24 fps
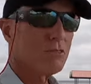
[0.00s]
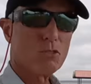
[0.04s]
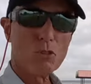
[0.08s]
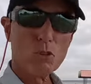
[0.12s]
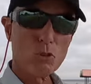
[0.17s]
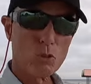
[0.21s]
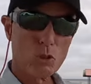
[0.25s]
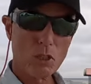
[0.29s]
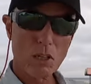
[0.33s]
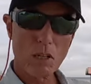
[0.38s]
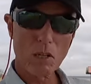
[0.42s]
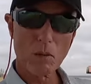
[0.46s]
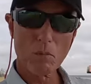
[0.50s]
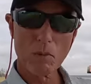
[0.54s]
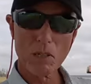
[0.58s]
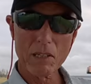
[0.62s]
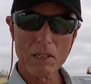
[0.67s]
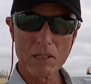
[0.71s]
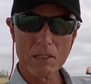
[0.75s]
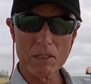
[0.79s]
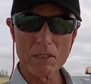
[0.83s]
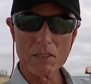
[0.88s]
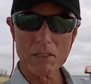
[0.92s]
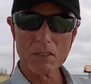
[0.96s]
You tell
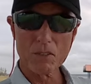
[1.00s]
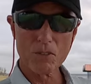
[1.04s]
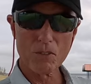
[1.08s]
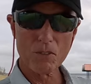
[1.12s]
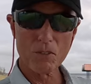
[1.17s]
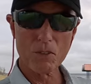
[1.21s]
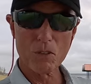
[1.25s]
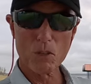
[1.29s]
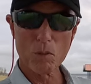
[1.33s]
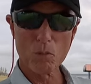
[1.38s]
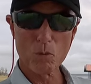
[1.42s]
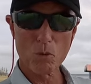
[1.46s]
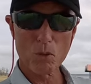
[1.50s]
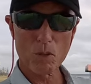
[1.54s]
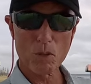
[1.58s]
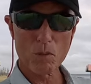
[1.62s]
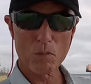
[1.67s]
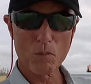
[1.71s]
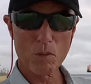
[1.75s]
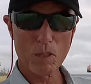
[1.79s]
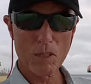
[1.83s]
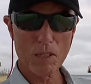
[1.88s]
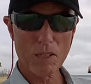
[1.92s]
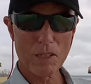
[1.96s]
me. If you know more
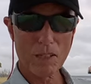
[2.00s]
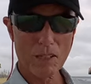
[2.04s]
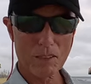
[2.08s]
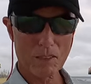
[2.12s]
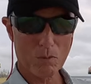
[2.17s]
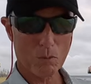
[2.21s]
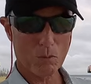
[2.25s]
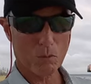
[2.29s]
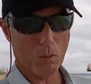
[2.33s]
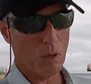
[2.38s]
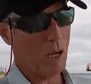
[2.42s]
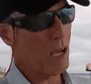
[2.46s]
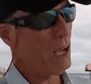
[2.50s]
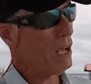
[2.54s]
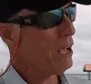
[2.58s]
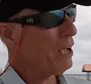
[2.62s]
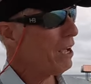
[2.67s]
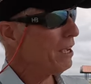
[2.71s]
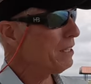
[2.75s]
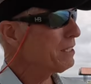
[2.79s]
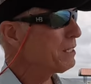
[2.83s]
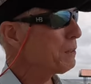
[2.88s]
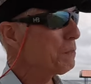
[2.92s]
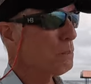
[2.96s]
than me, that's
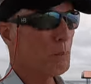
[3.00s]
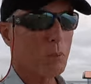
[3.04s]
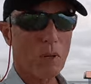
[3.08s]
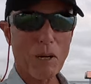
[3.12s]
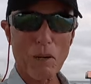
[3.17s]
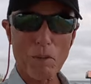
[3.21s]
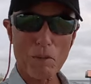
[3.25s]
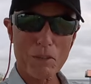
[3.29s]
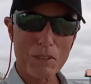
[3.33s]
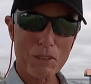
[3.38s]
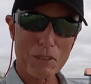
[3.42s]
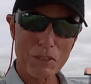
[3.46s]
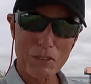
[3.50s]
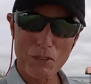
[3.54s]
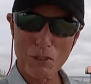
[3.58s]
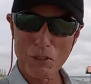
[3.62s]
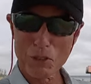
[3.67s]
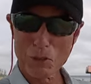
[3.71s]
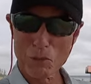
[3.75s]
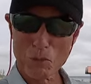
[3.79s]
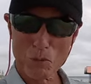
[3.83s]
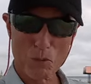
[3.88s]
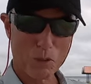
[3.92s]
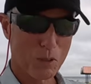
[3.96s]
you probably do
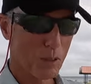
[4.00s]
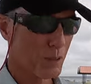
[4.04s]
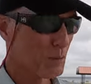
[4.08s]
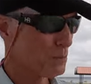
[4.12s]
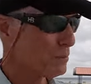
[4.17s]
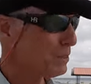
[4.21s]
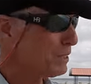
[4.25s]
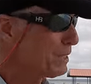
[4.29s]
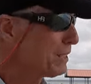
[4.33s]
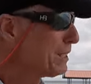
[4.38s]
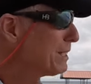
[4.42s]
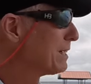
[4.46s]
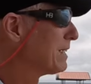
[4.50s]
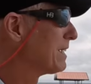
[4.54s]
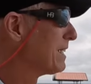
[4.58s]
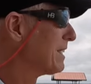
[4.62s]
know more than me.